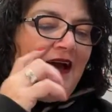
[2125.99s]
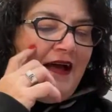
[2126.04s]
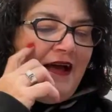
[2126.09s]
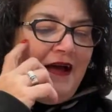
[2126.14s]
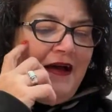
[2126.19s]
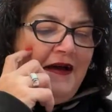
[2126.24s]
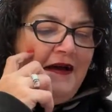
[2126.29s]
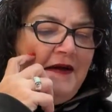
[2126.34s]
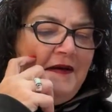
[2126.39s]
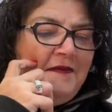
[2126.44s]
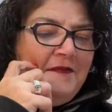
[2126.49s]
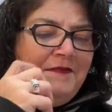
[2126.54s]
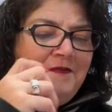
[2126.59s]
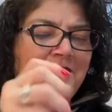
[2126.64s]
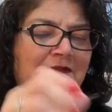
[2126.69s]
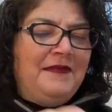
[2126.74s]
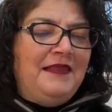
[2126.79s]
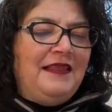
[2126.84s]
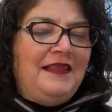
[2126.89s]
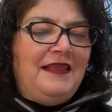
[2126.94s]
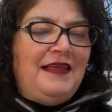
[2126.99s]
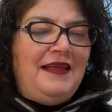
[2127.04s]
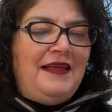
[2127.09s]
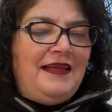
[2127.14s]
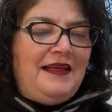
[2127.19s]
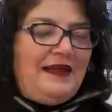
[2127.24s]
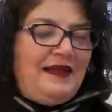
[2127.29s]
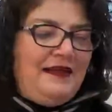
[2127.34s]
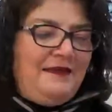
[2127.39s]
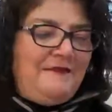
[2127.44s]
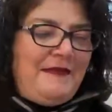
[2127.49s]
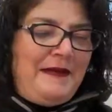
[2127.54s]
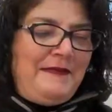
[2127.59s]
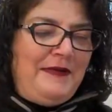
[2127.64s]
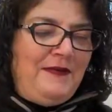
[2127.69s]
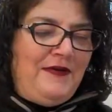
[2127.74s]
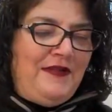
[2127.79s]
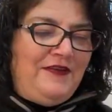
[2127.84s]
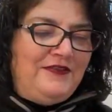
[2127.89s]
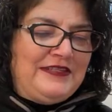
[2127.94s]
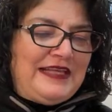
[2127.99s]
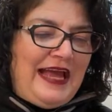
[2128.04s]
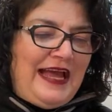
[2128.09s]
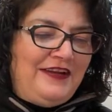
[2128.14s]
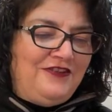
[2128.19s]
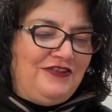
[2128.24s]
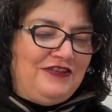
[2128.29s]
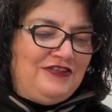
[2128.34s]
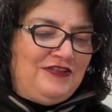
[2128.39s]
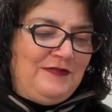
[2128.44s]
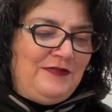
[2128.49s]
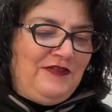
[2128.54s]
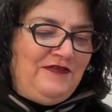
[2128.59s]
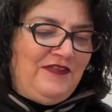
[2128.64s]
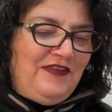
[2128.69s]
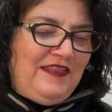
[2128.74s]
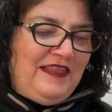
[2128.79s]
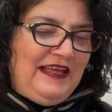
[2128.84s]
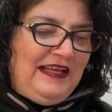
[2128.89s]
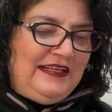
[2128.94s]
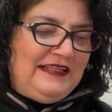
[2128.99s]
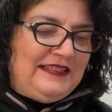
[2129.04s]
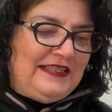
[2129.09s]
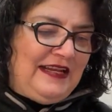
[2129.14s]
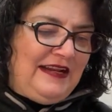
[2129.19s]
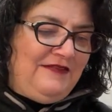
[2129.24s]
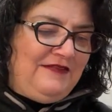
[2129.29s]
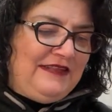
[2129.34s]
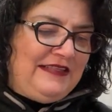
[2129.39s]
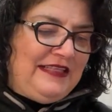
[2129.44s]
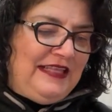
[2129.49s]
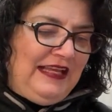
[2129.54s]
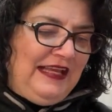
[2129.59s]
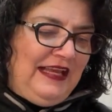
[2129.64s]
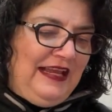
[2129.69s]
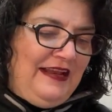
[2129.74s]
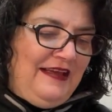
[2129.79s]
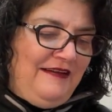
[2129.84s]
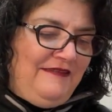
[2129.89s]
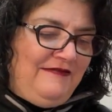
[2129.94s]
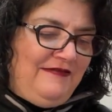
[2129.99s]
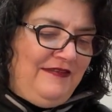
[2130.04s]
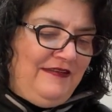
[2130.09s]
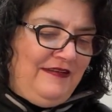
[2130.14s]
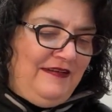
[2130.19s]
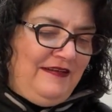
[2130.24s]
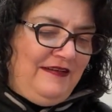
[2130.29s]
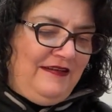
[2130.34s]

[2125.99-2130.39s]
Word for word: Um, it might be one of those address remover things that I was thinking of.